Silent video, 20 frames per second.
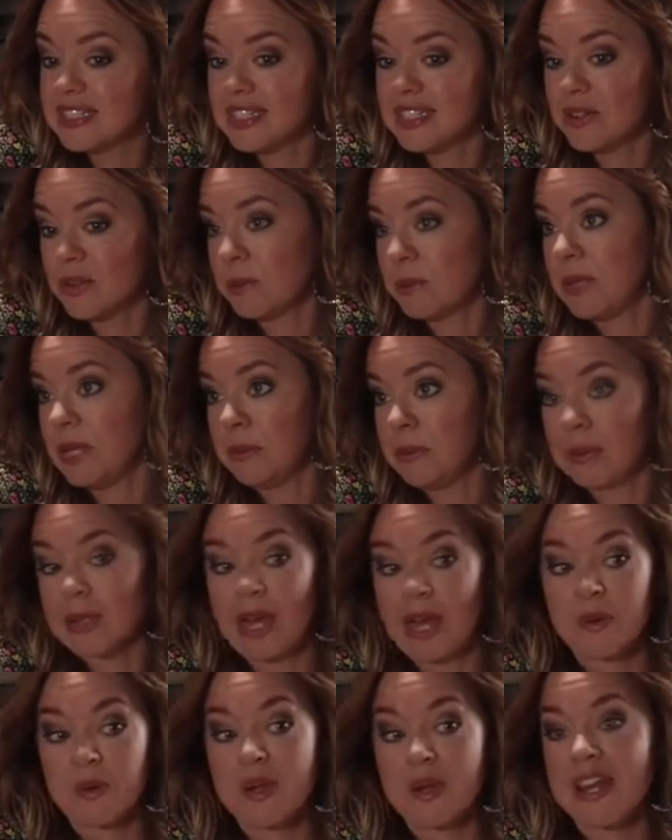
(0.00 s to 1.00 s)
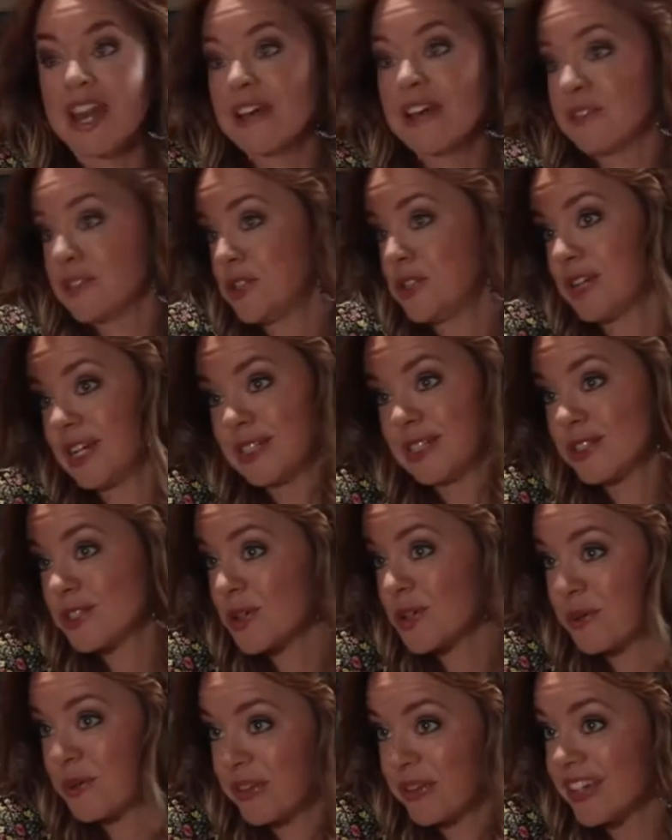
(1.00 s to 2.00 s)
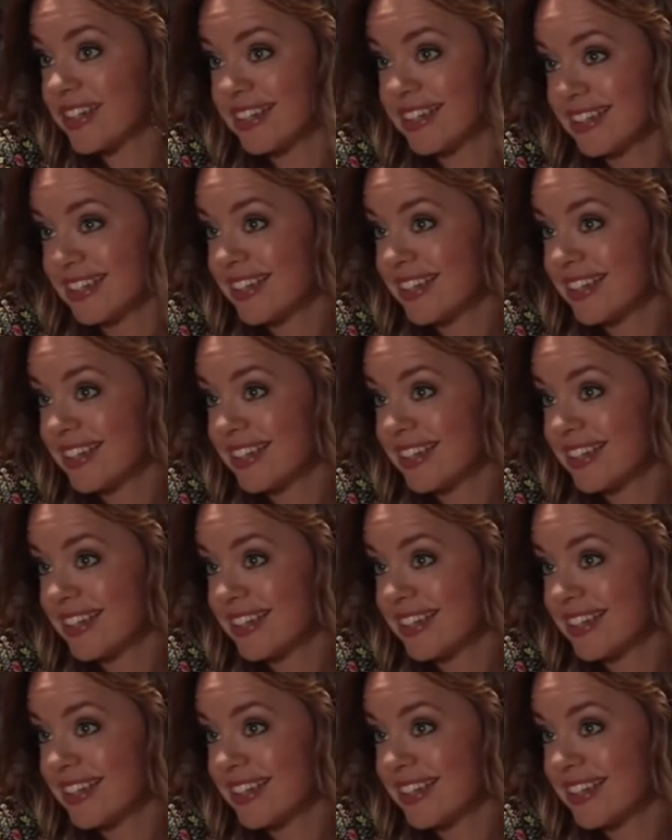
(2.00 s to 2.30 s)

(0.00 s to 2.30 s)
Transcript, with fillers: see other people, I would never try and stop you.